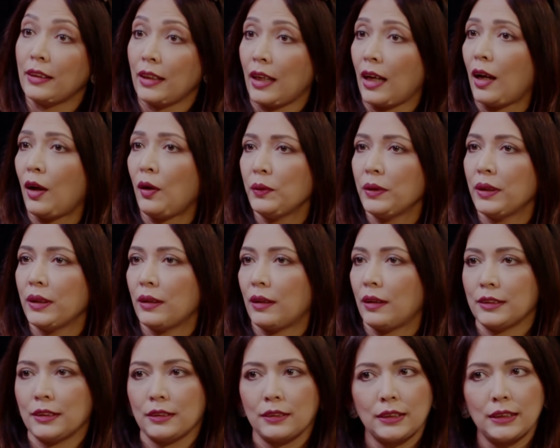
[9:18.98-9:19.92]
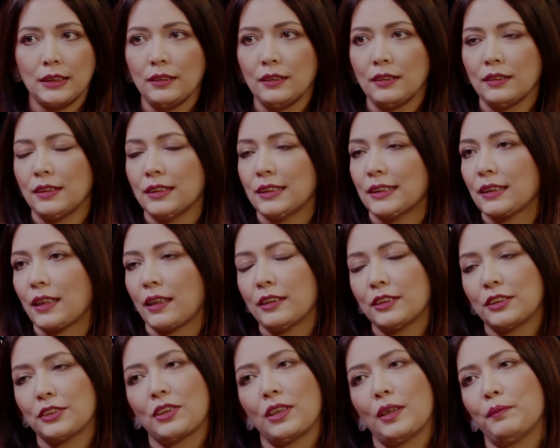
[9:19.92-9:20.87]
Now there are, the
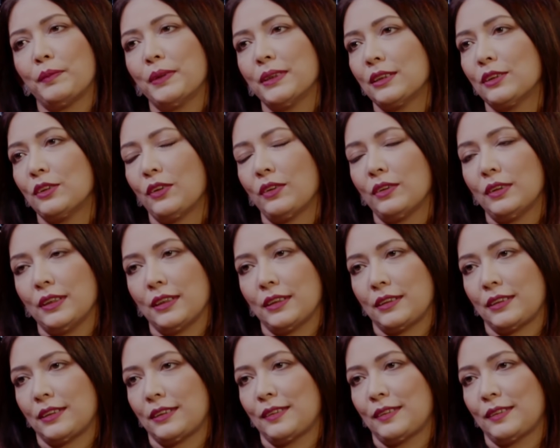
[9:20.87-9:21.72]
skyscrapers and all that.